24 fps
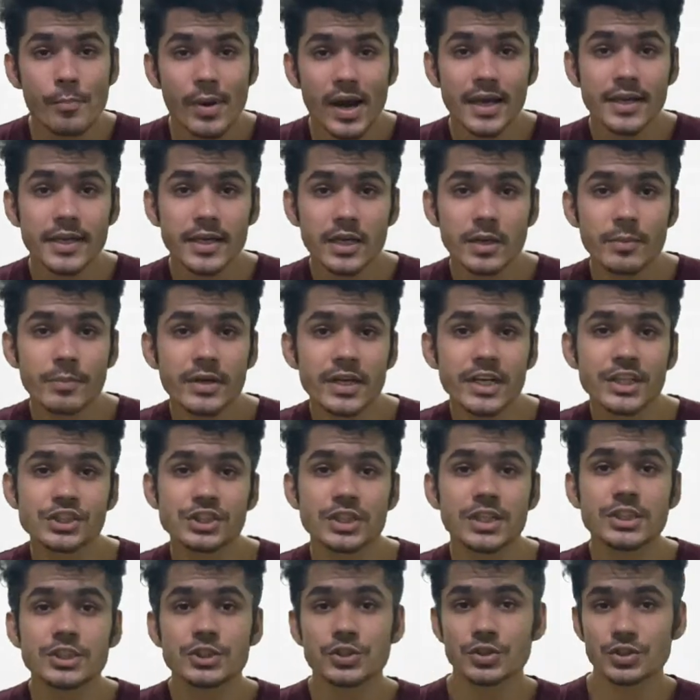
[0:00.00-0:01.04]
recommendation is
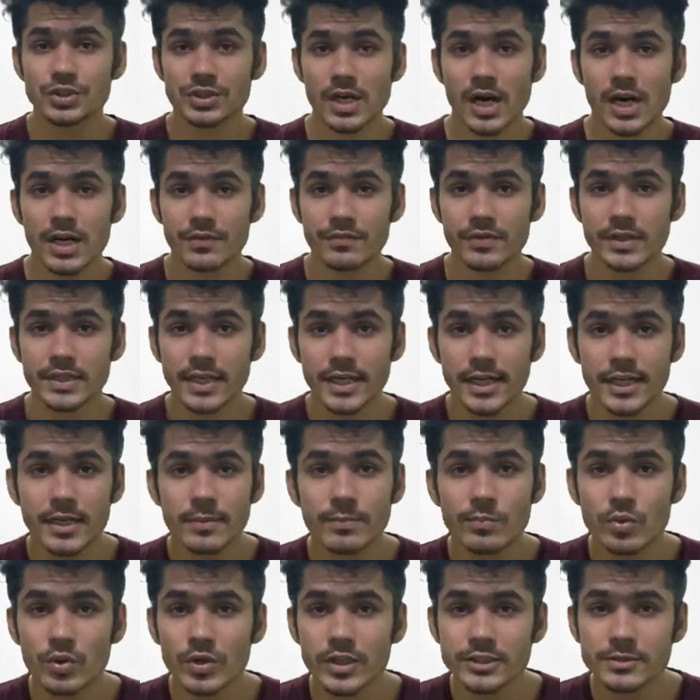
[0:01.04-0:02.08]
to start with
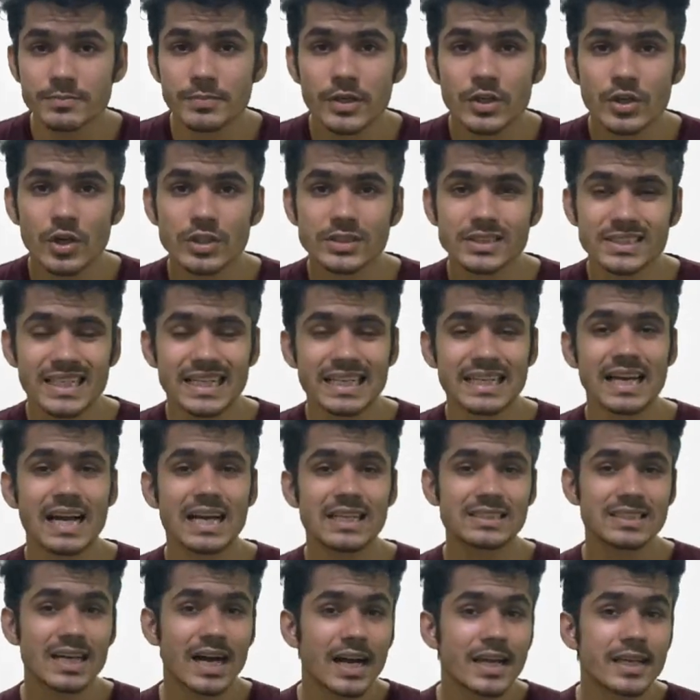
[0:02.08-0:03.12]
AWS because it has
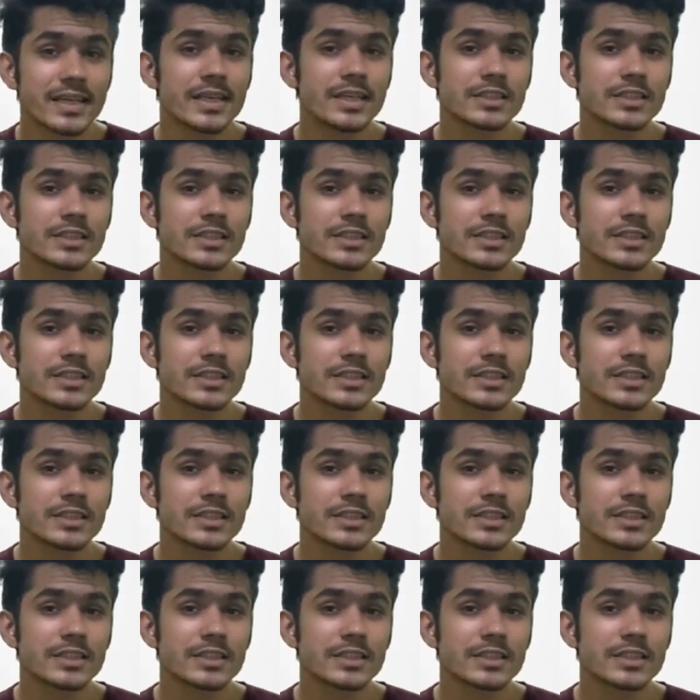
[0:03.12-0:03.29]
highest